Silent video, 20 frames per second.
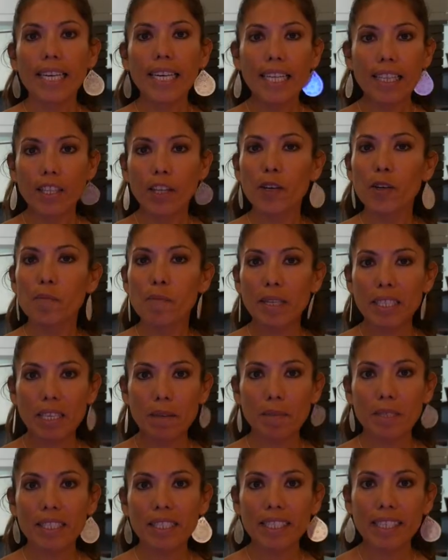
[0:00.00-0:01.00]
Hello, my
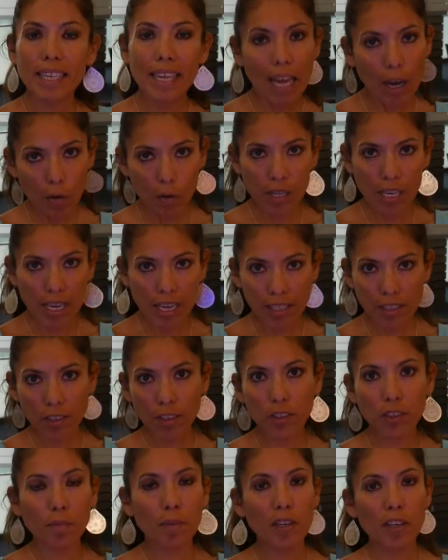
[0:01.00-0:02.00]
name is Claudia
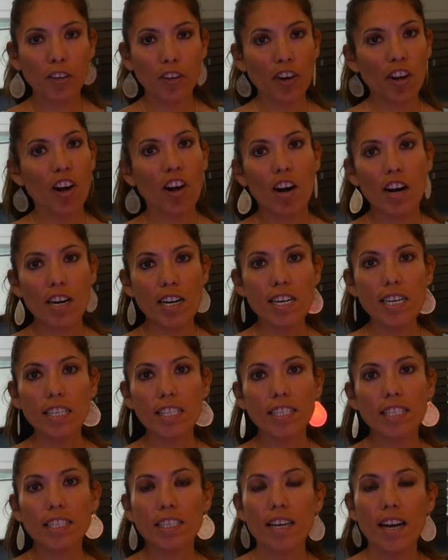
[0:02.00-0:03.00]
Sotomayor
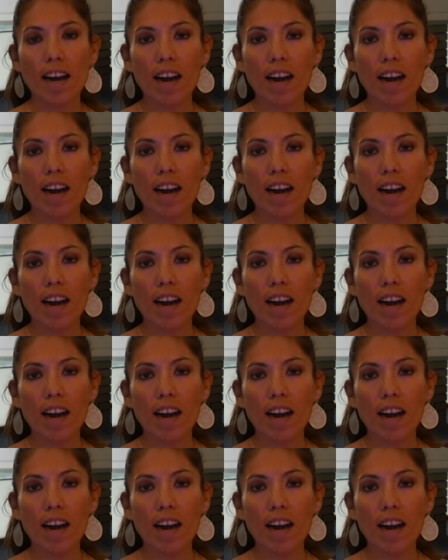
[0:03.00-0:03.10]
Hart.